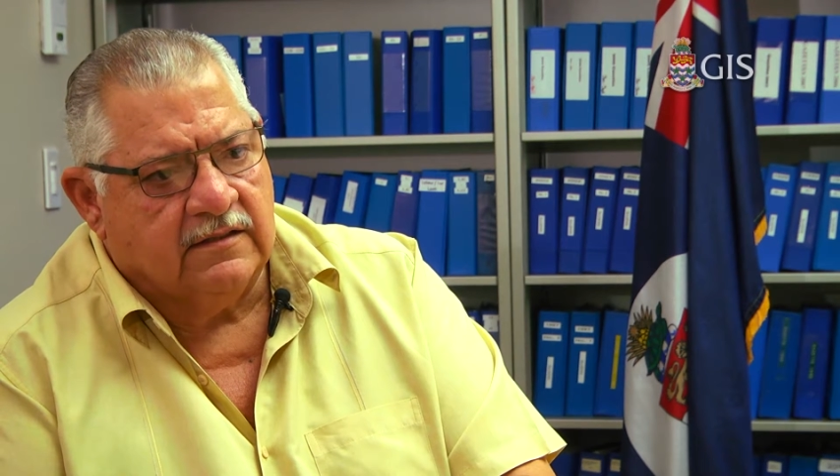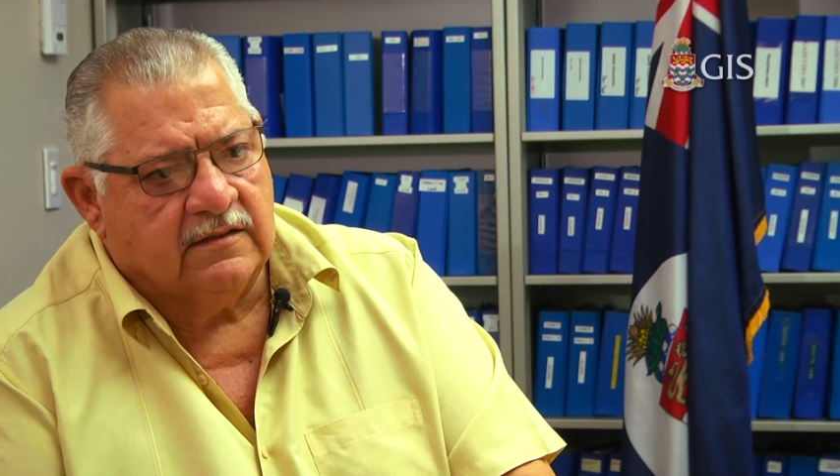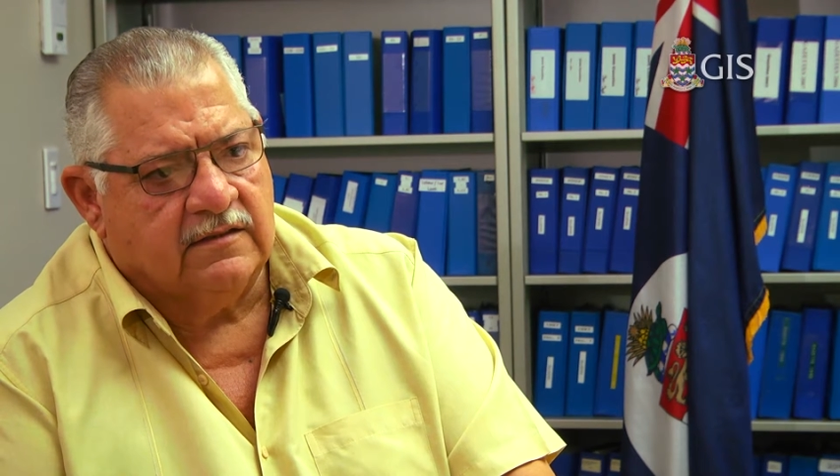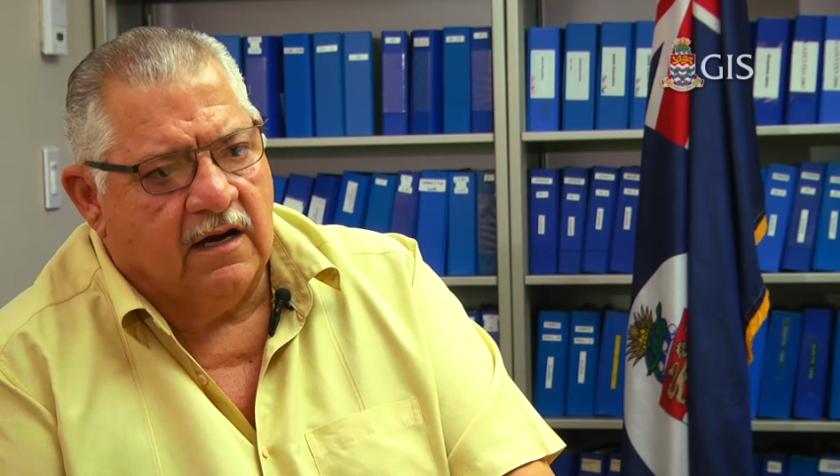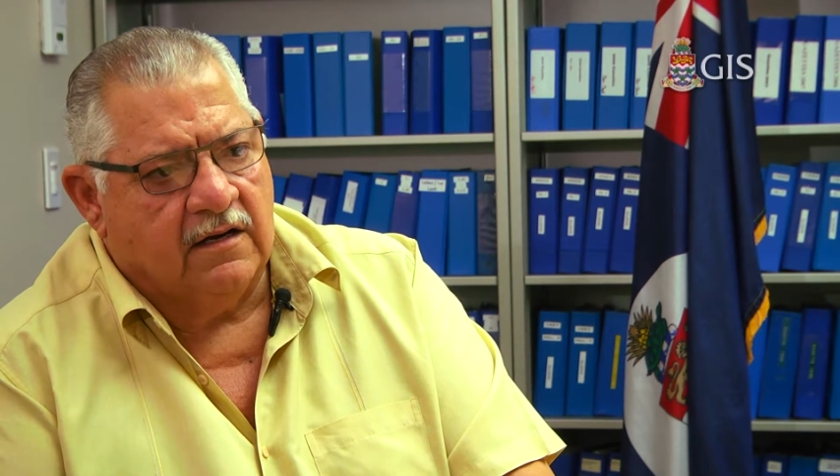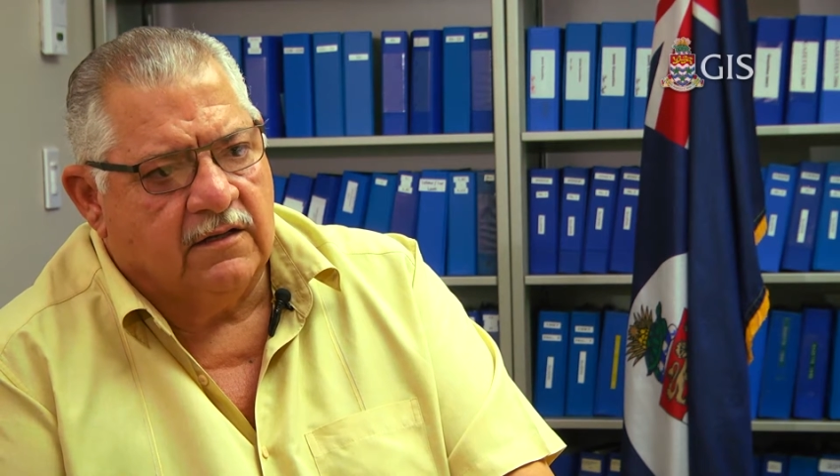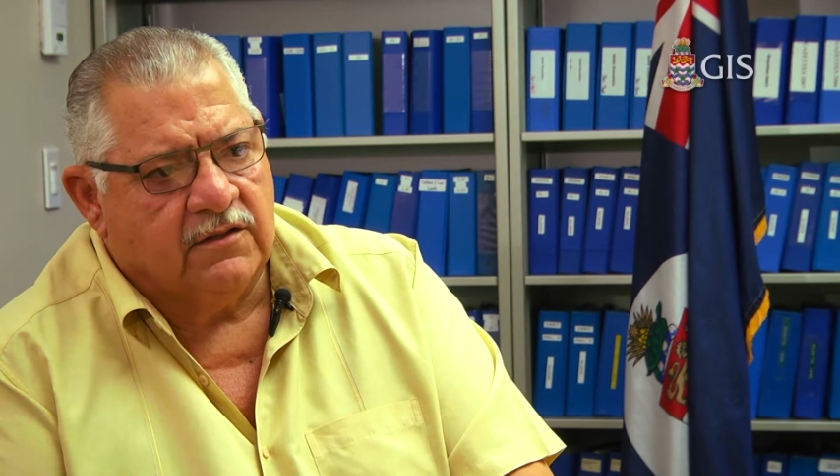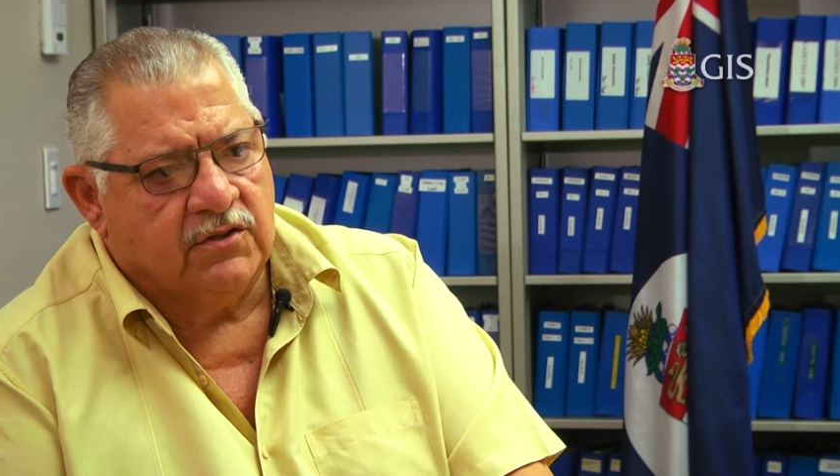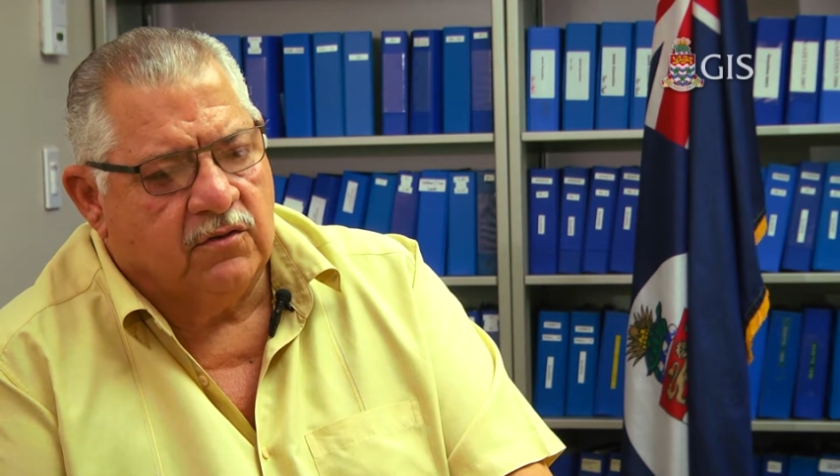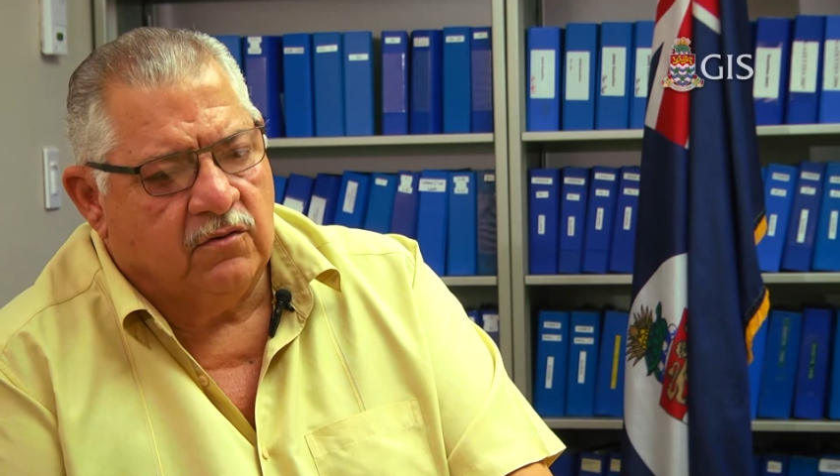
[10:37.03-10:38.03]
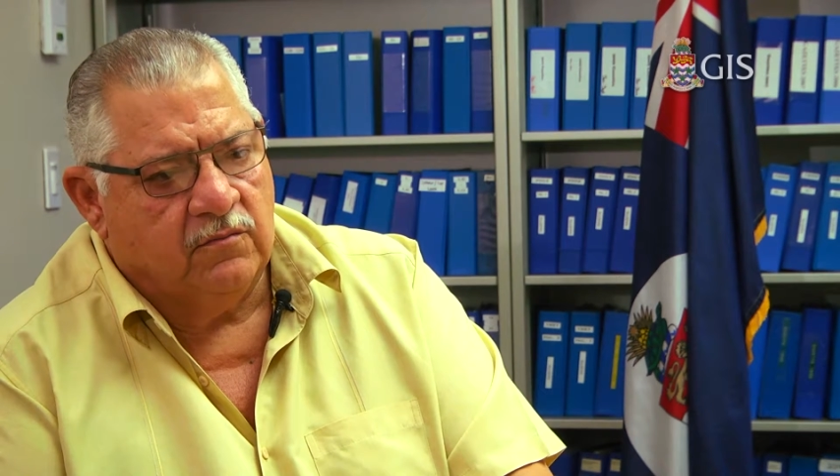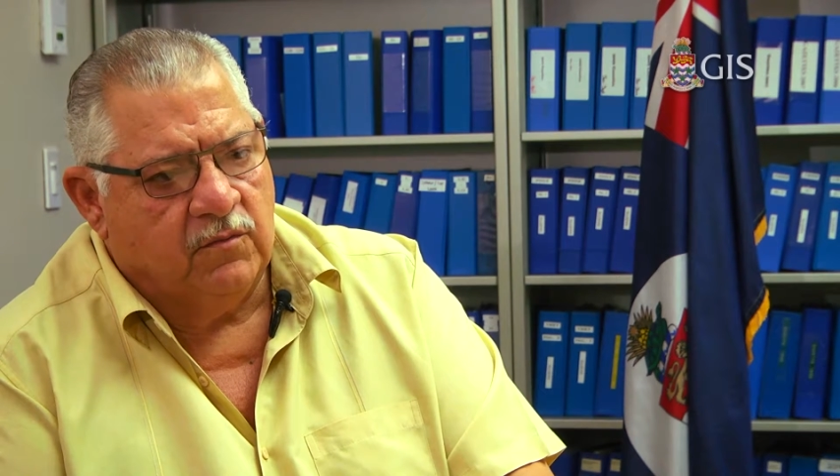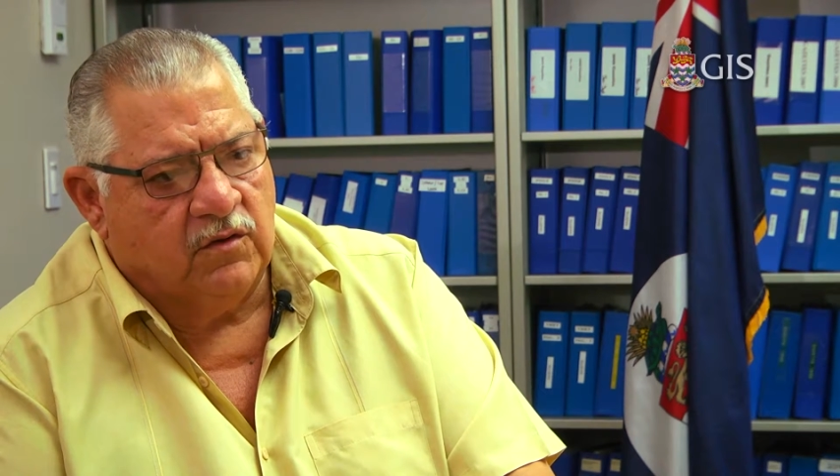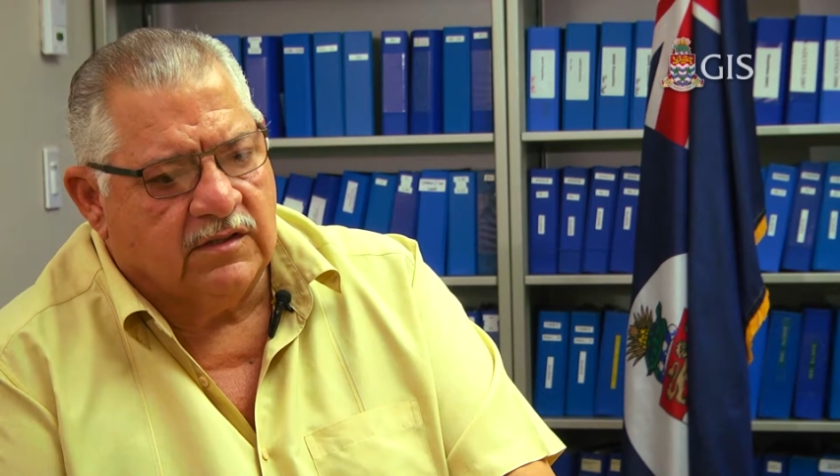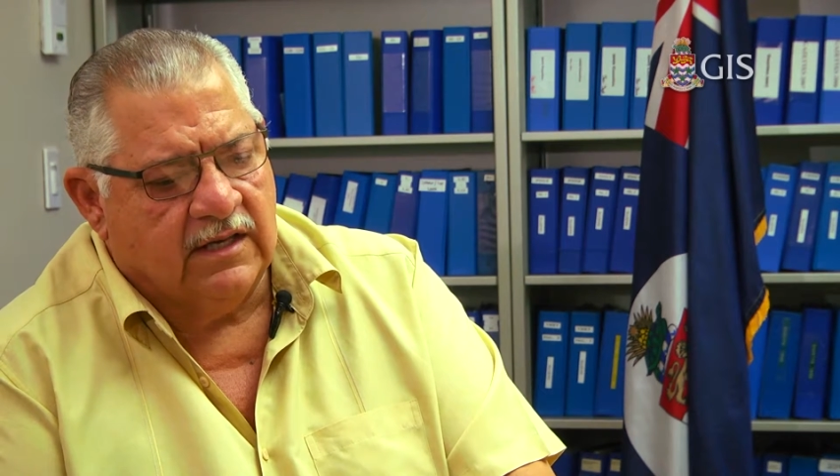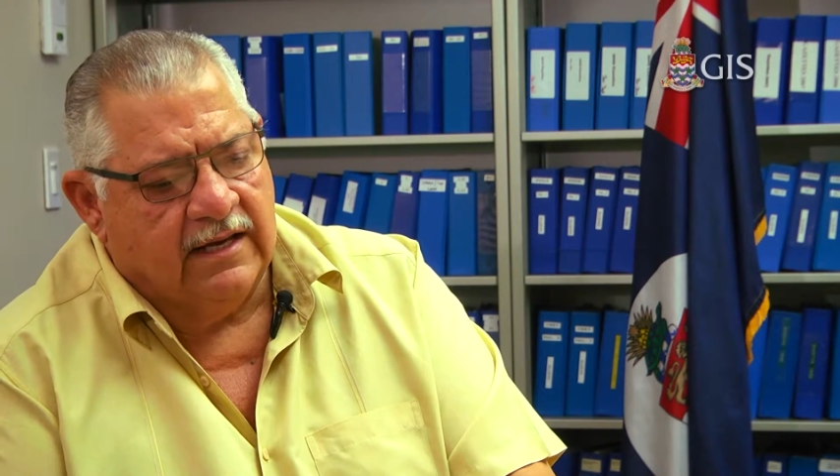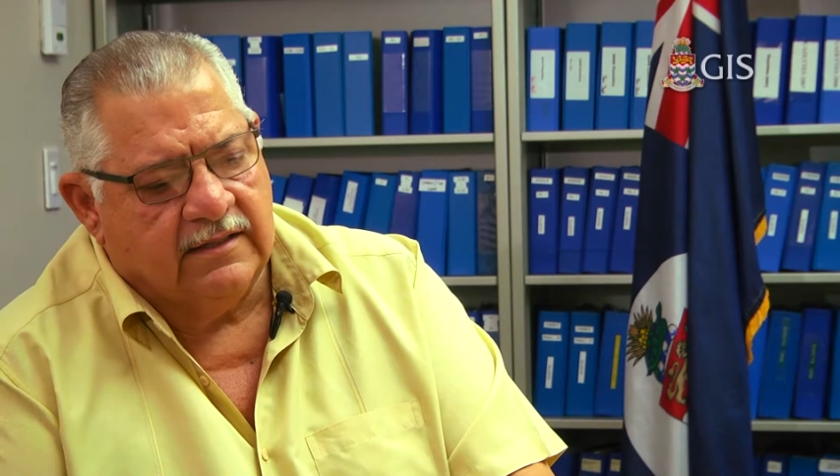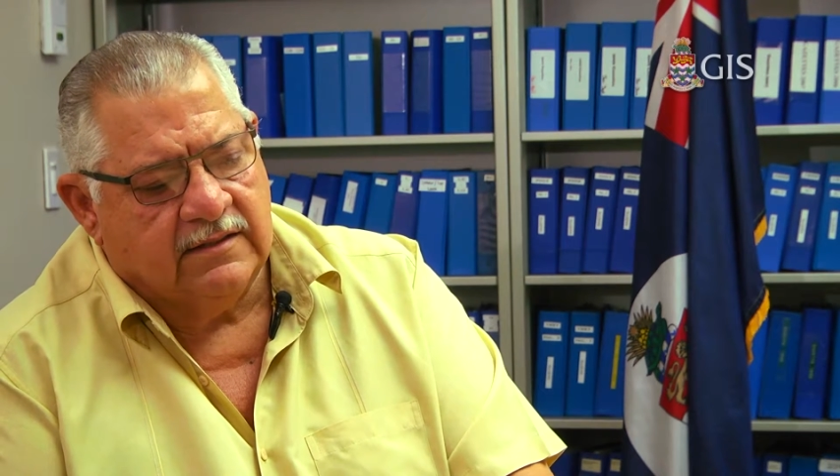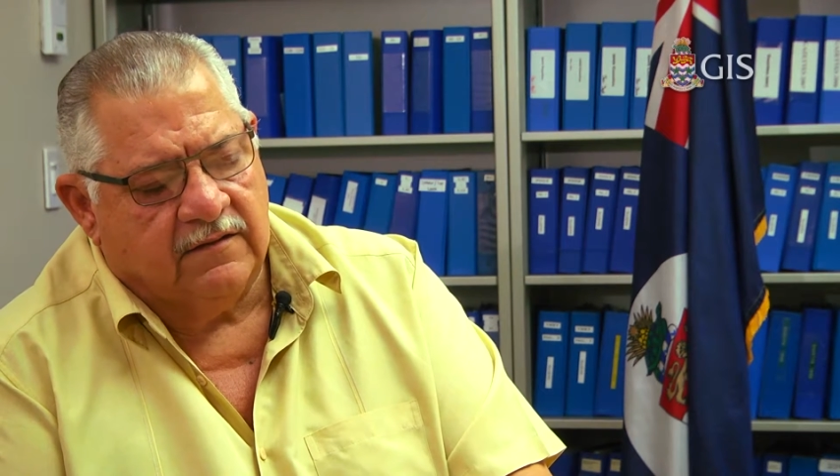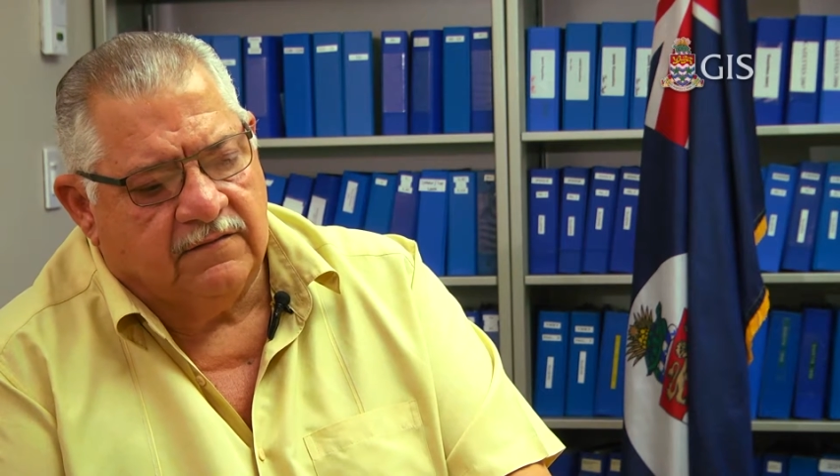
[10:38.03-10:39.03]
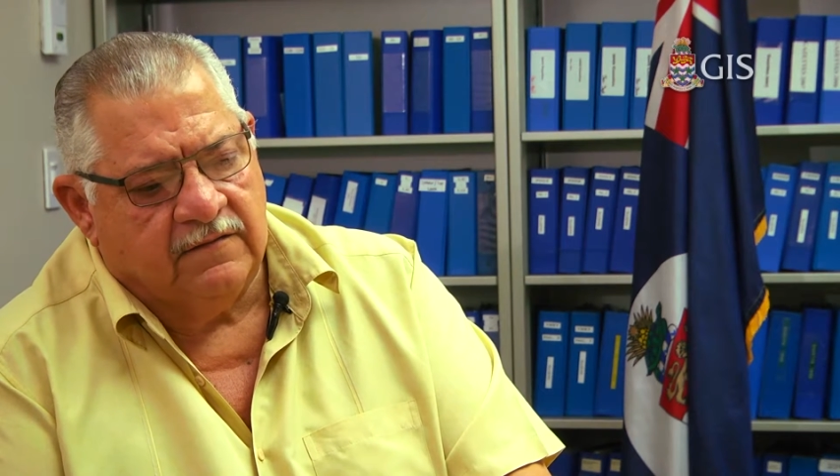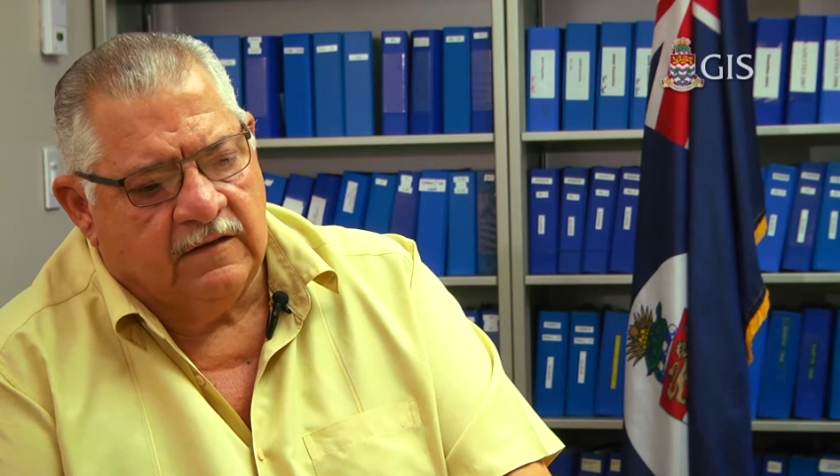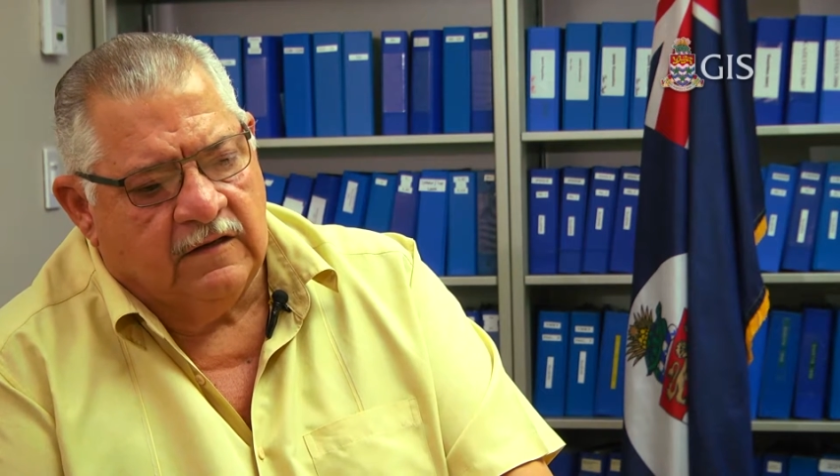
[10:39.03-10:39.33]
started to show more signs of